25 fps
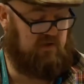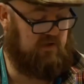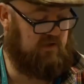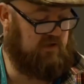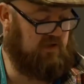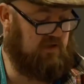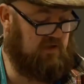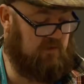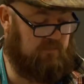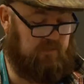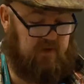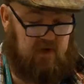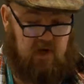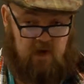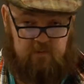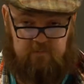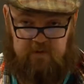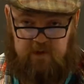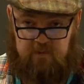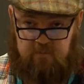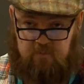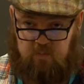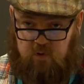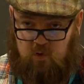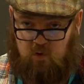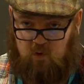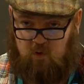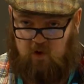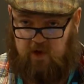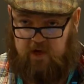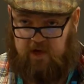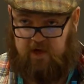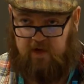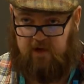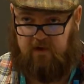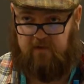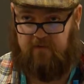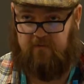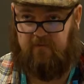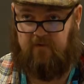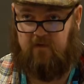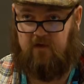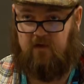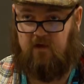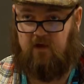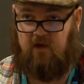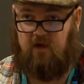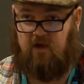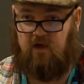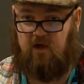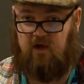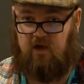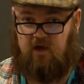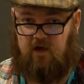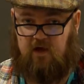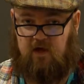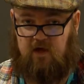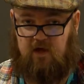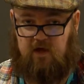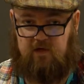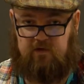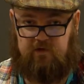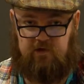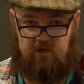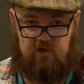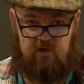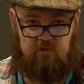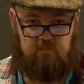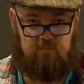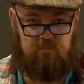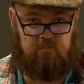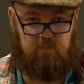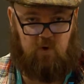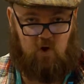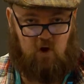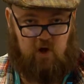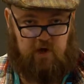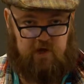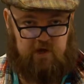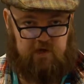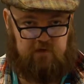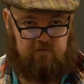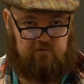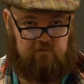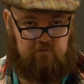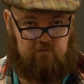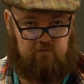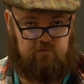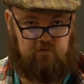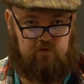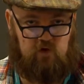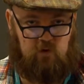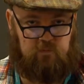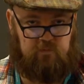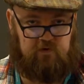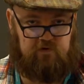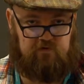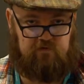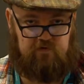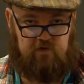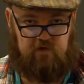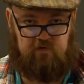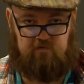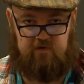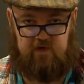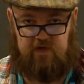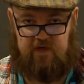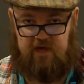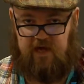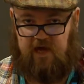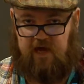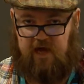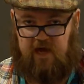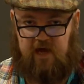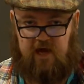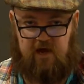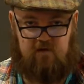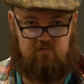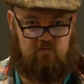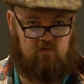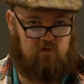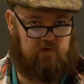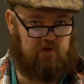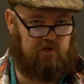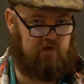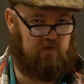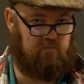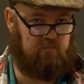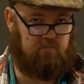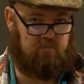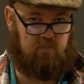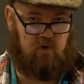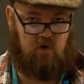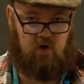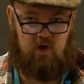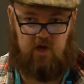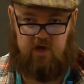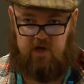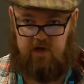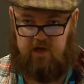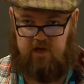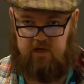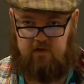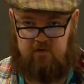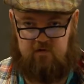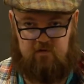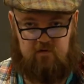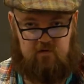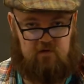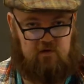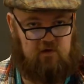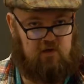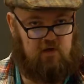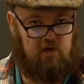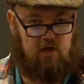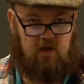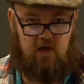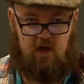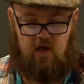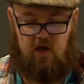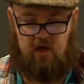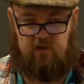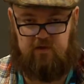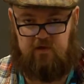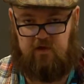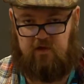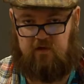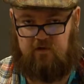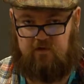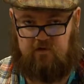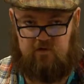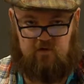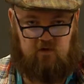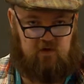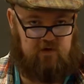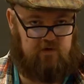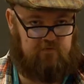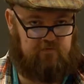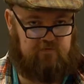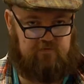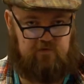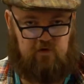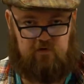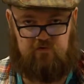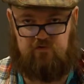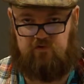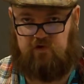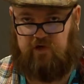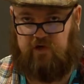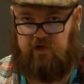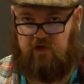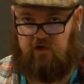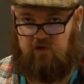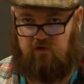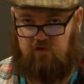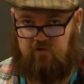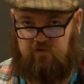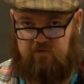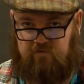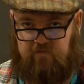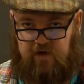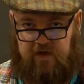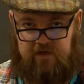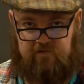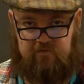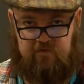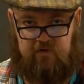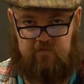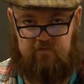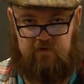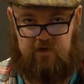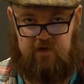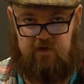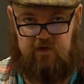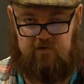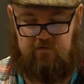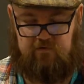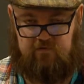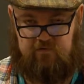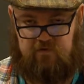that you could become an employer and you can buy in sort of domiciliary care, or you could buy in other kind of socially inclusive activities